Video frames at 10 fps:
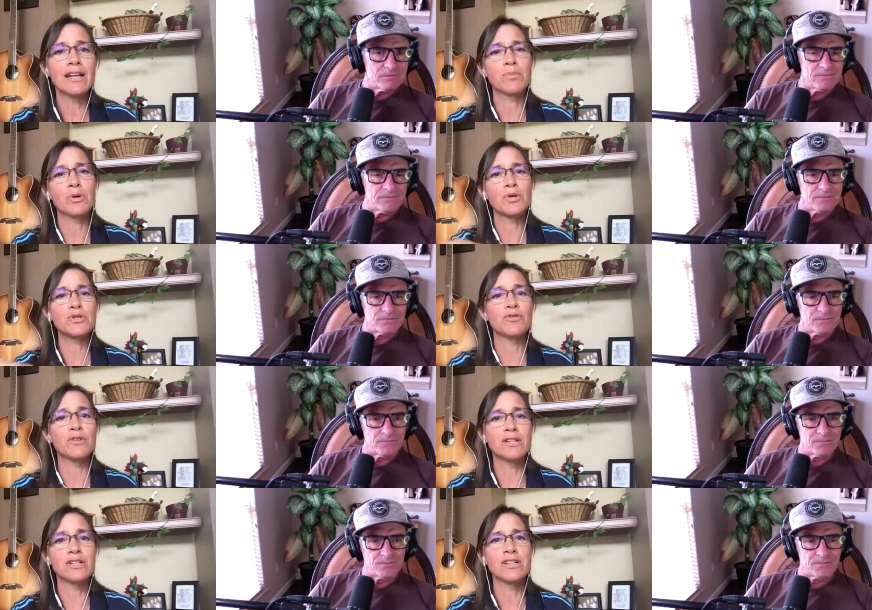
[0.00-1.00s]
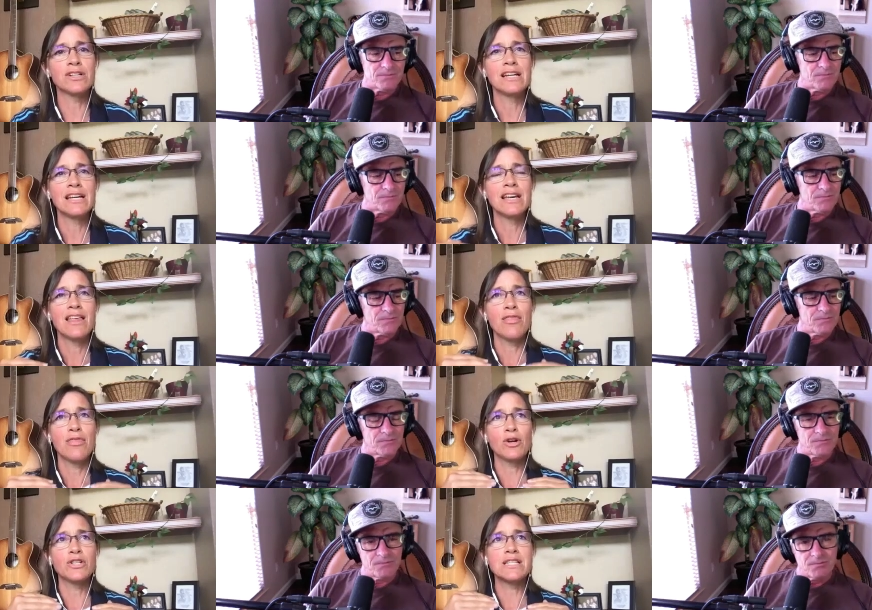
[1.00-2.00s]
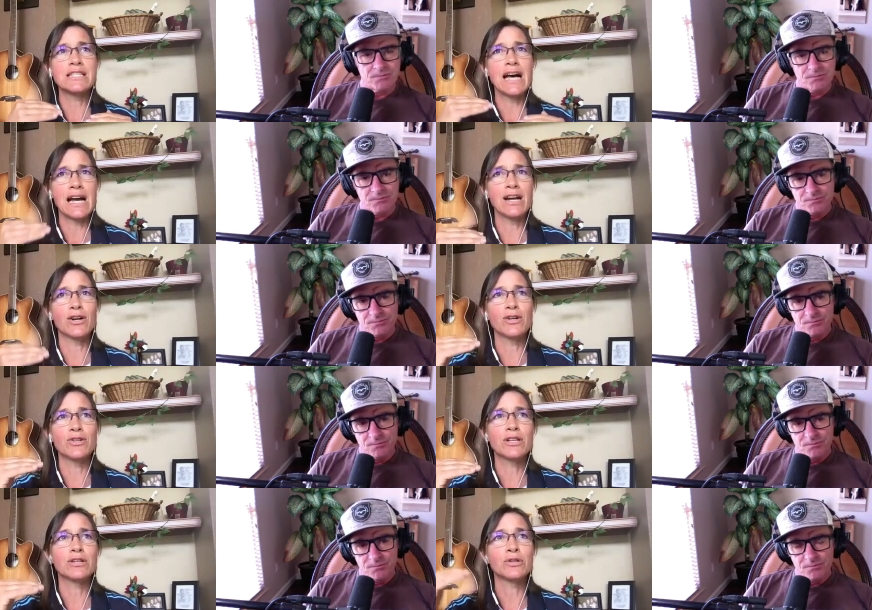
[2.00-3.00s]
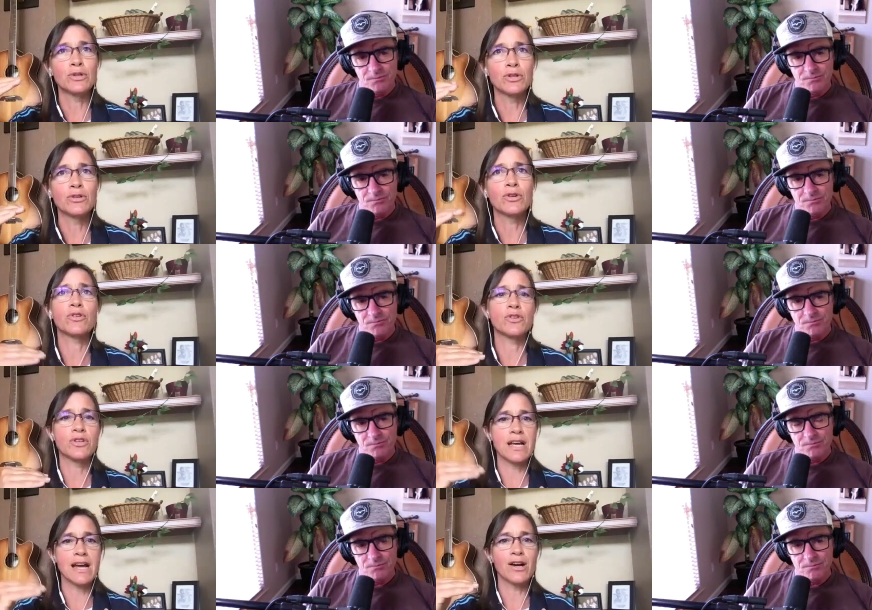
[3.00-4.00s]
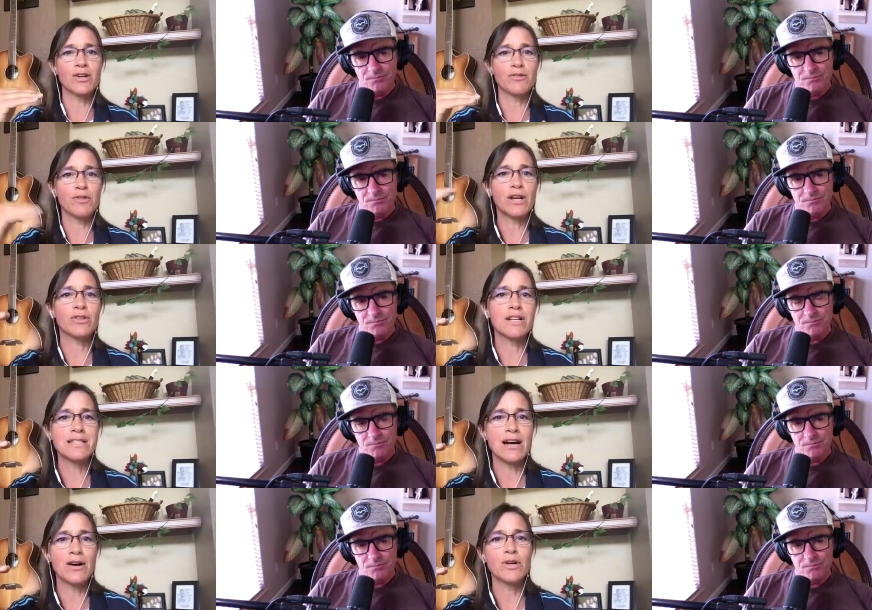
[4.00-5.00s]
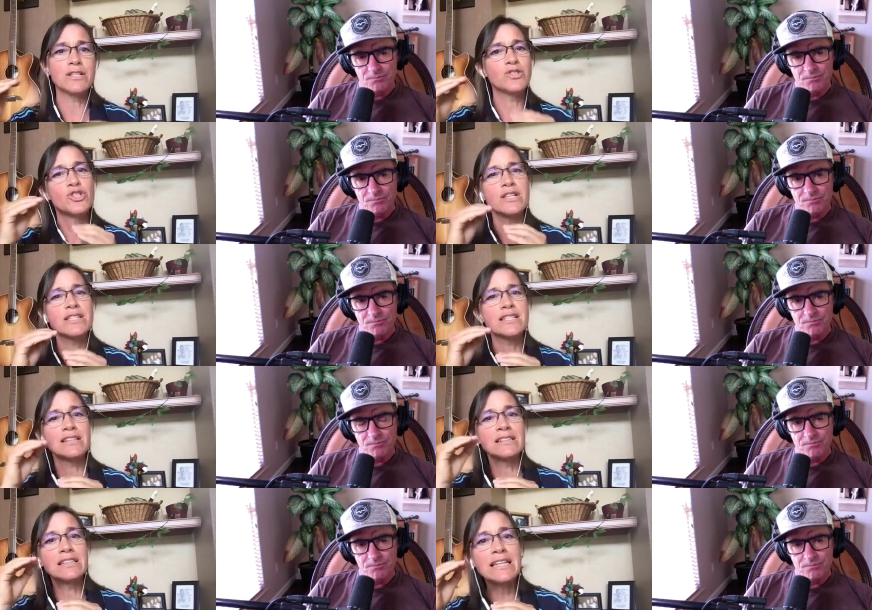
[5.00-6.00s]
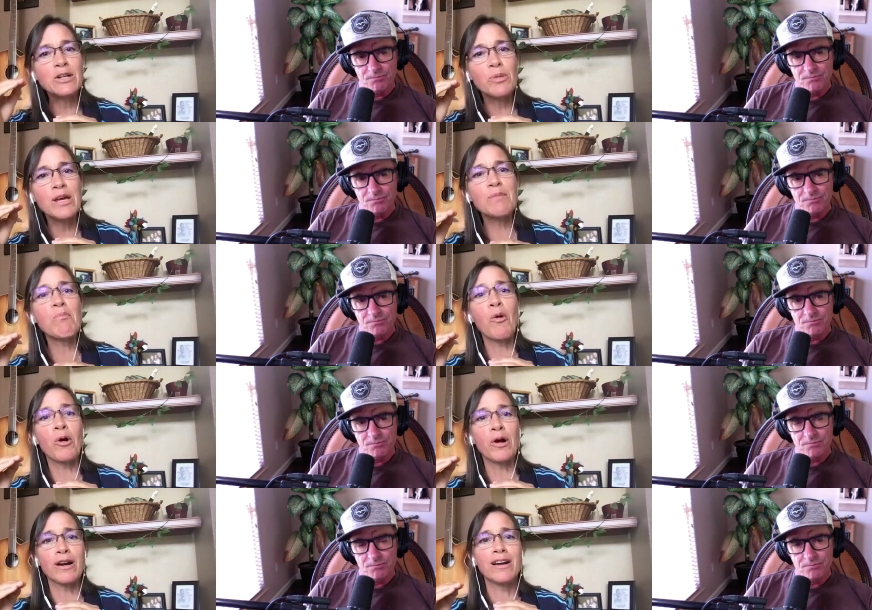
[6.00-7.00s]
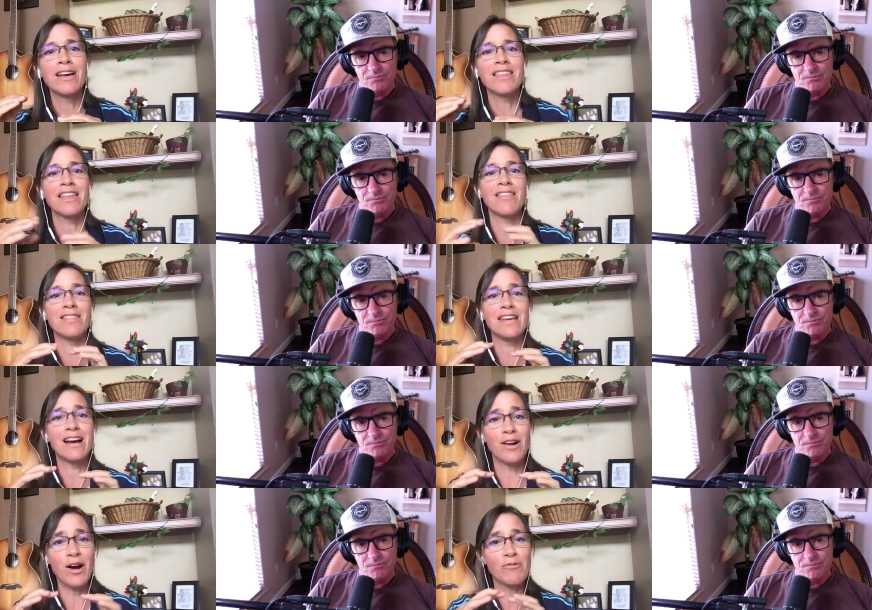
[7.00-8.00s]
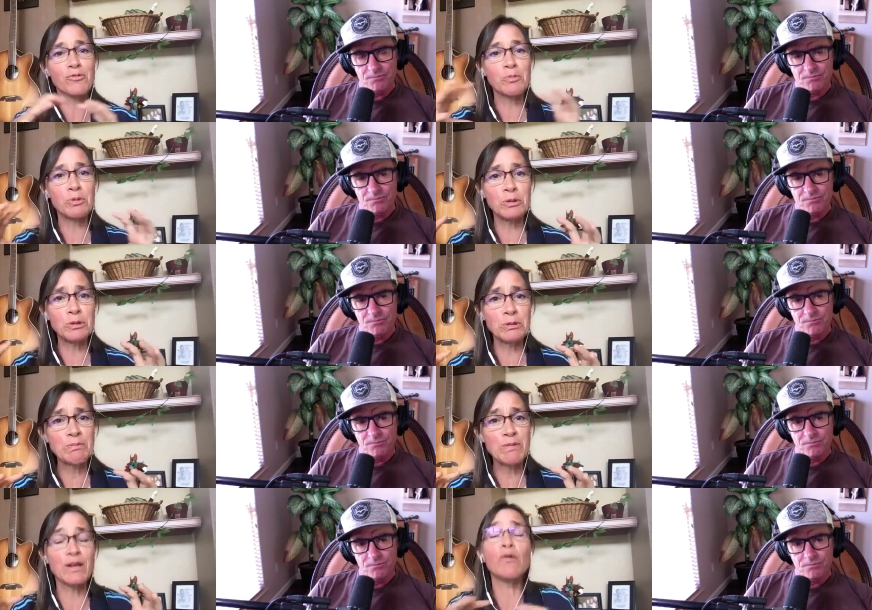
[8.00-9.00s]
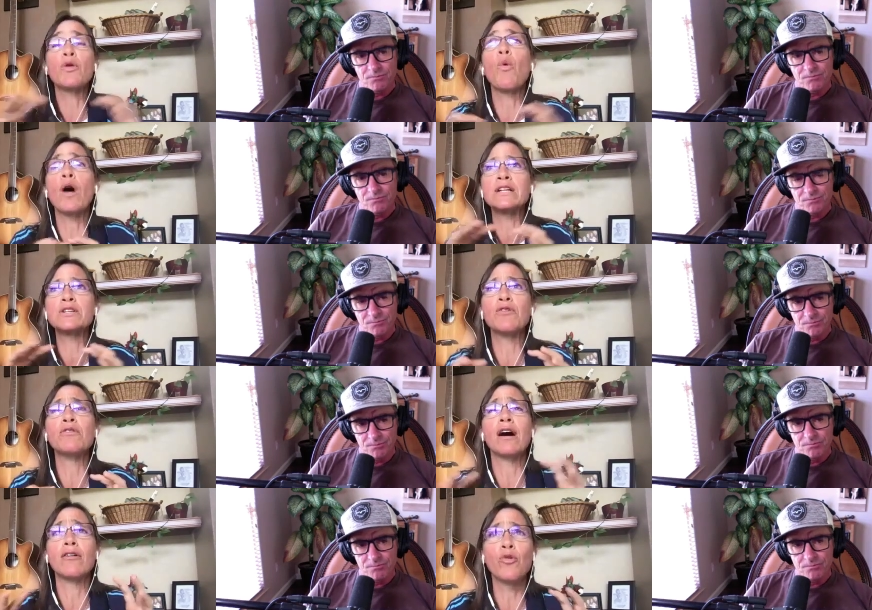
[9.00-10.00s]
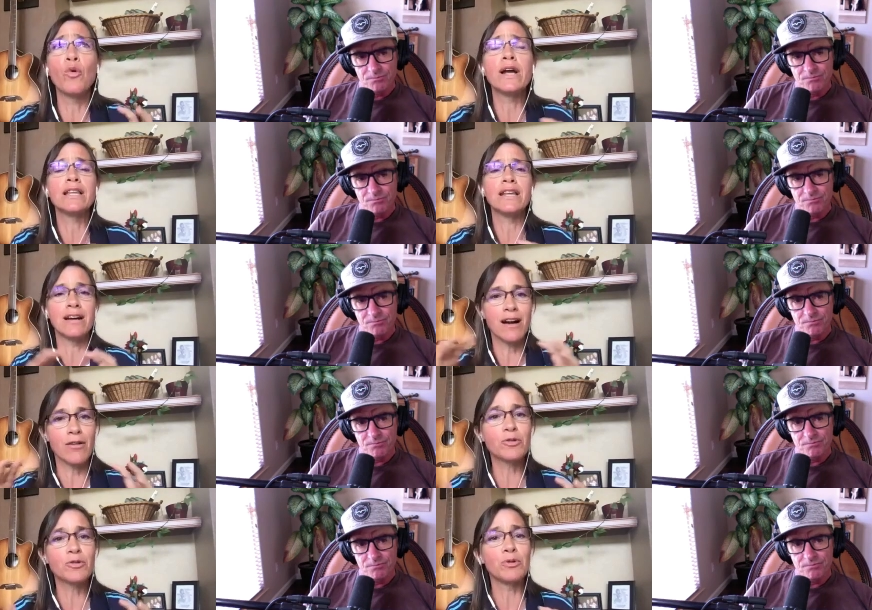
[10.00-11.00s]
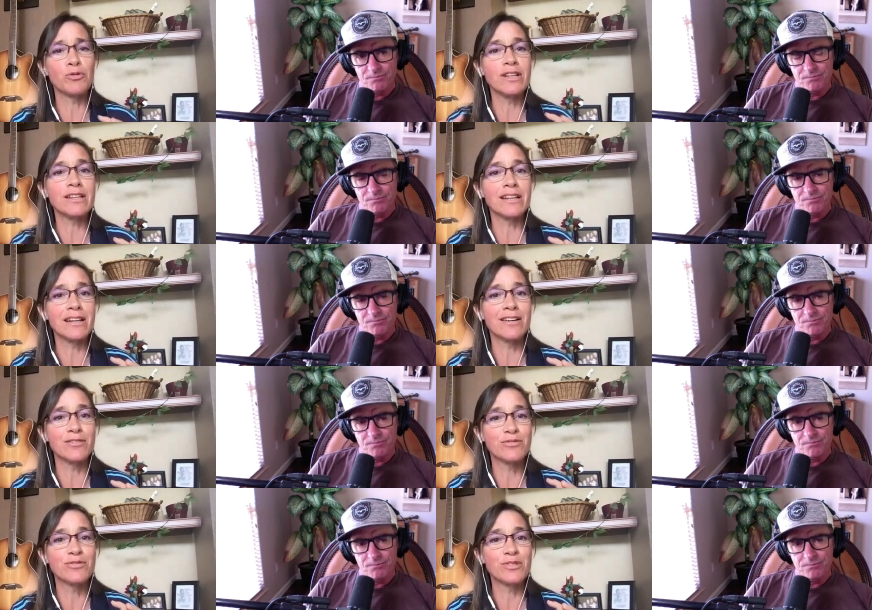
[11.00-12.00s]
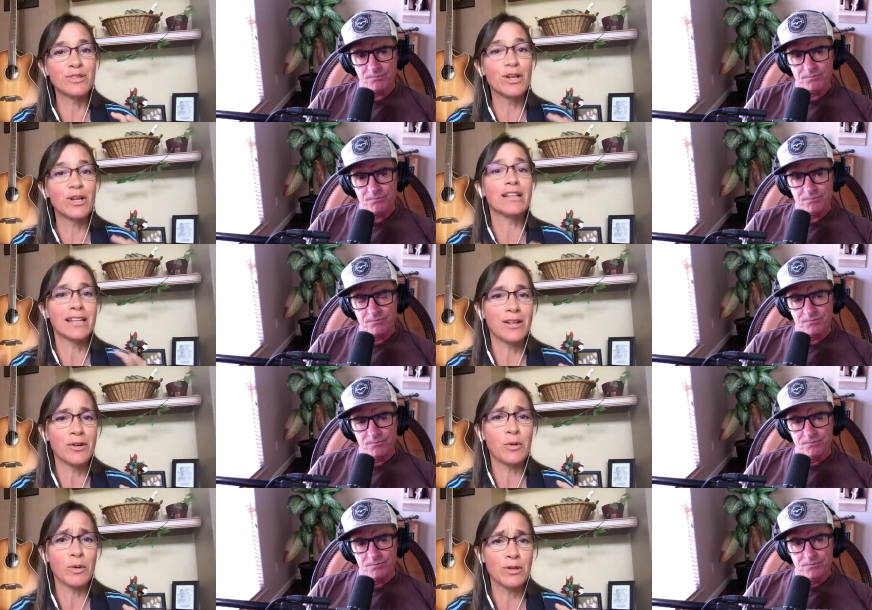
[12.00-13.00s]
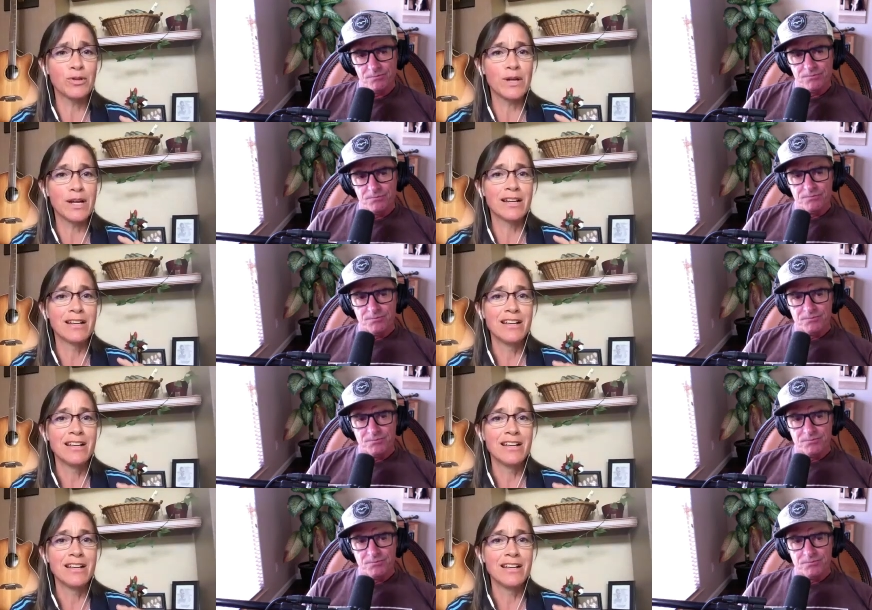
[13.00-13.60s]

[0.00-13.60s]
Speaker 1: and persevere their desire to learn or their desire to figure things out is just a little bit more than the uncomfortable the, the wanting to avoid the uncomfortable feeling of looking like they don't know what they're doing